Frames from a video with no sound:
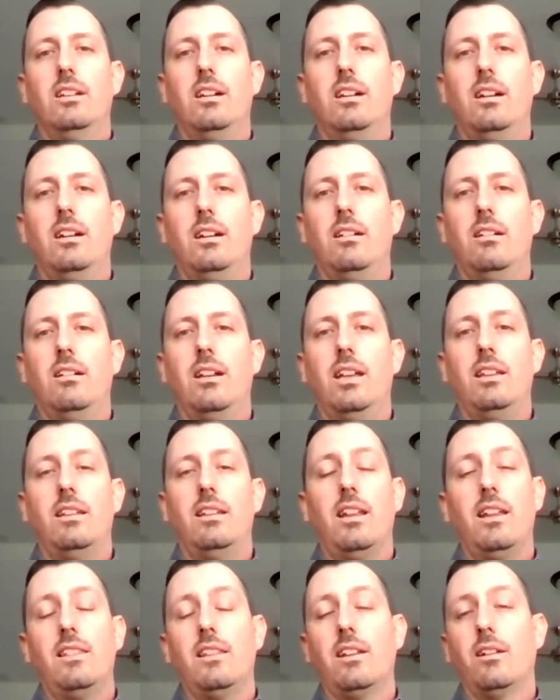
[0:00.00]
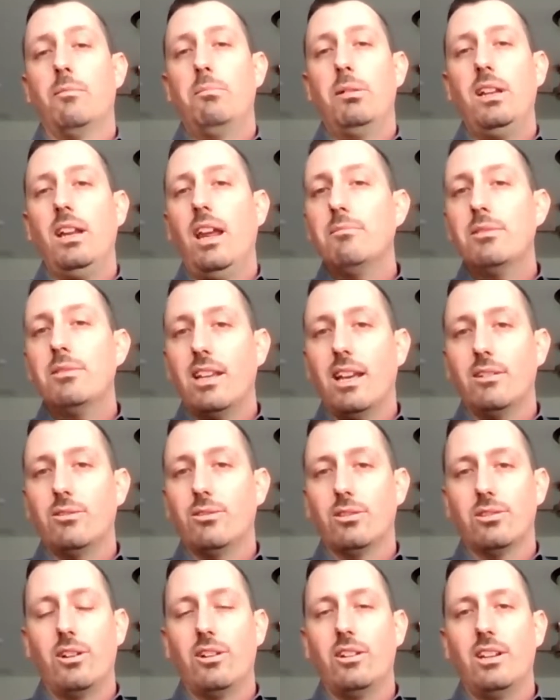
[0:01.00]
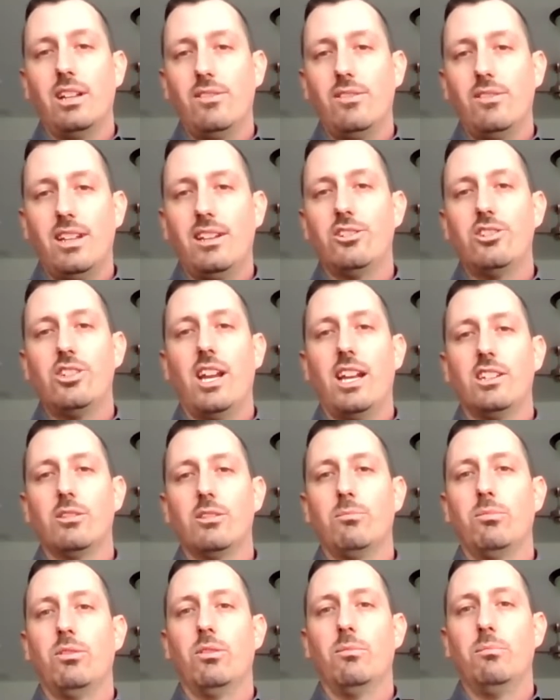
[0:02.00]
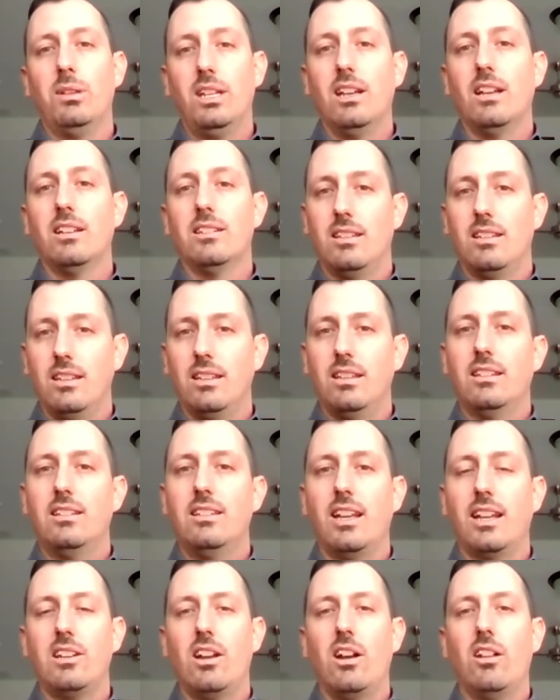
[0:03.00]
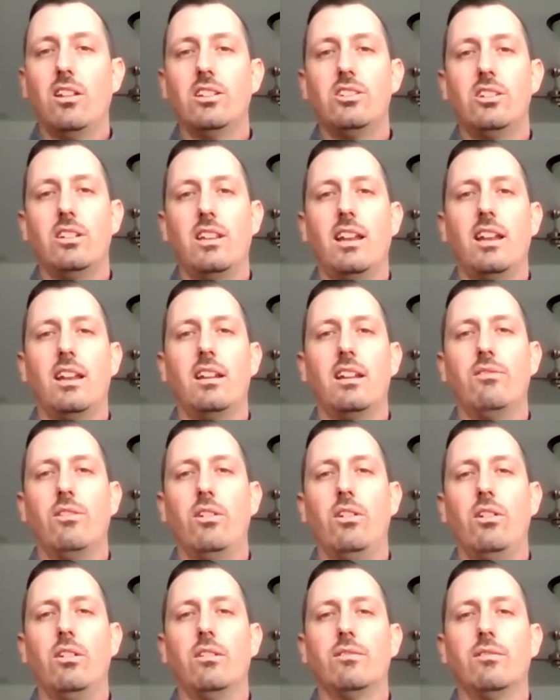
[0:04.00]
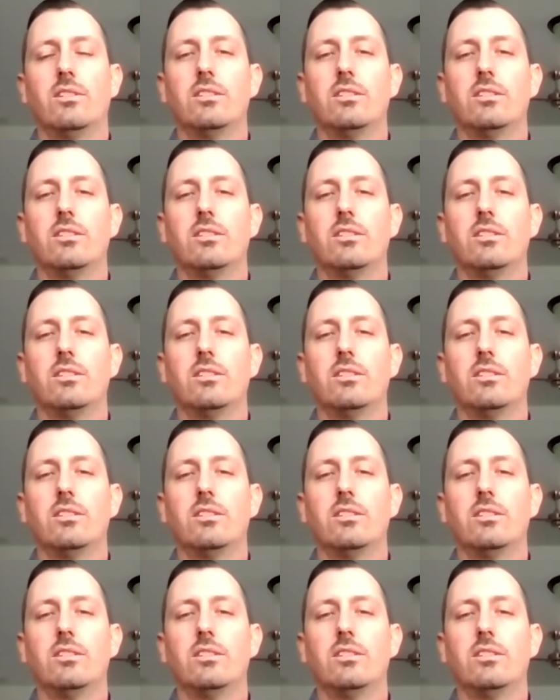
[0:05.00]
And their PM schedules aren't even interchangeable because of the technology that had evolved.